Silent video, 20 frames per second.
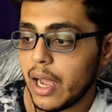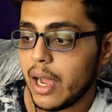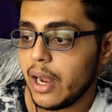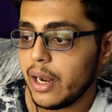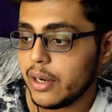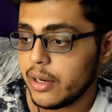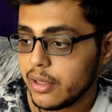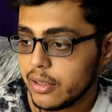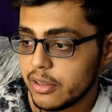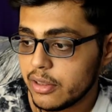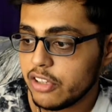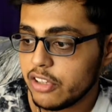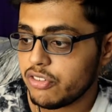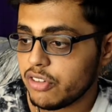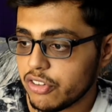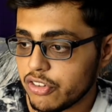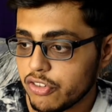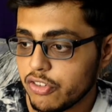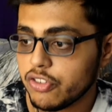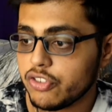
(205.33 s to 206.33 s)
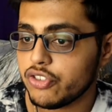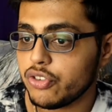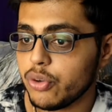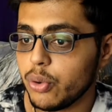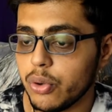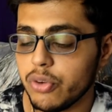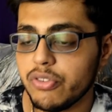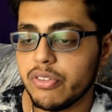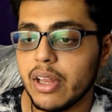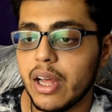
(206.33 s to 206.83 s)
And this just
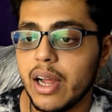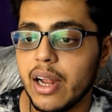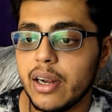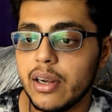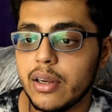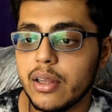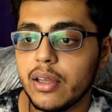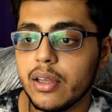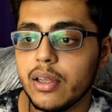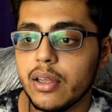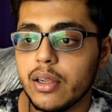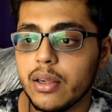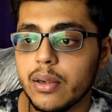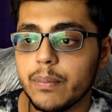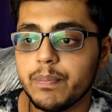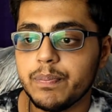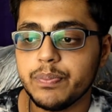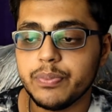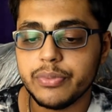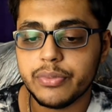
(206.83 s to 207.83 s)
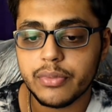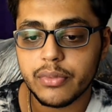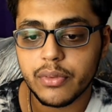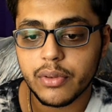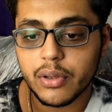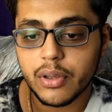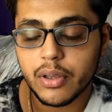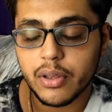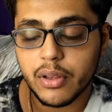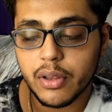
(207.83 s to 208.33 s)
shows that
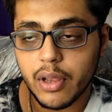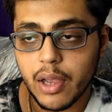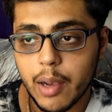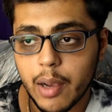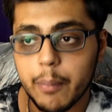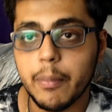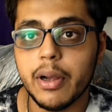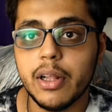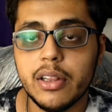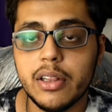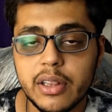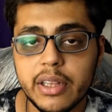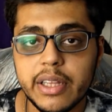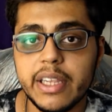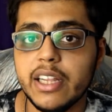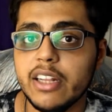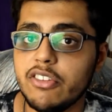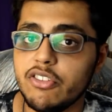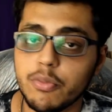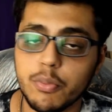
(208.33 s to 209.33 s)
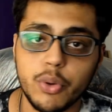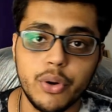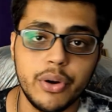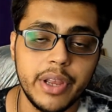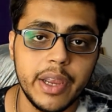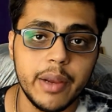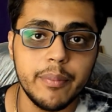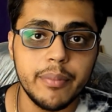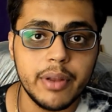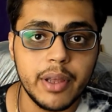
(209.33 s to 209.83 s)
Ahmad needs more
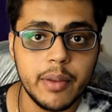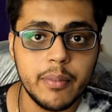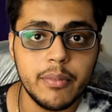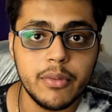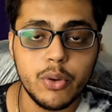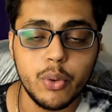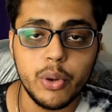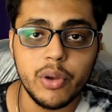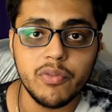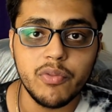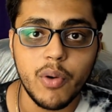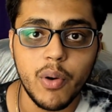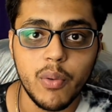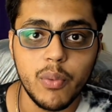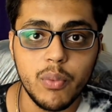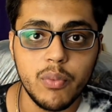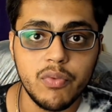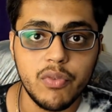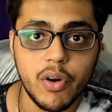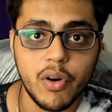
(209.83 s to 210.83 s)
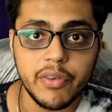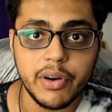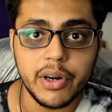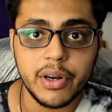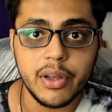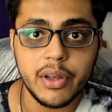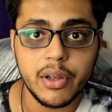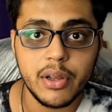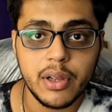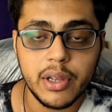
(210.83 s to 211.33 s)
game time going
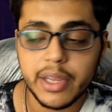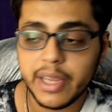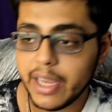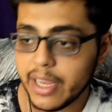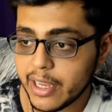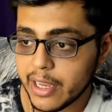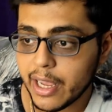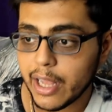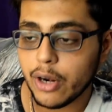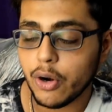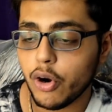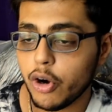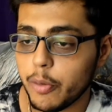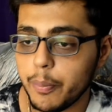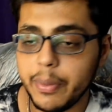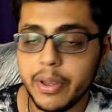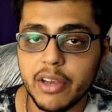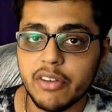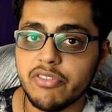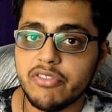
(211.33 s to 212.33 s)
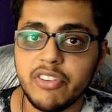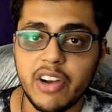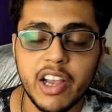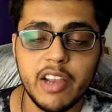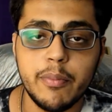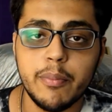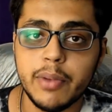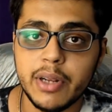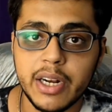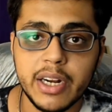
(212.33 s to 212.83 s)
forward. He cannot be a
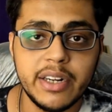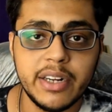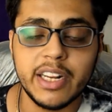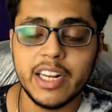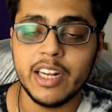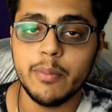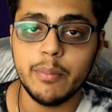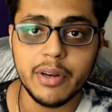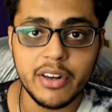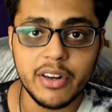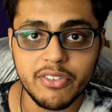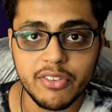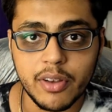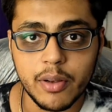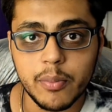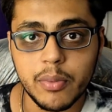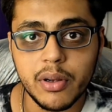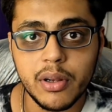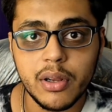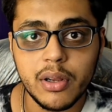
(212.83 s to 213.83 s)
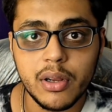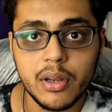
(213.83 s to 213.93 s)
5-minute, 10-minute sub,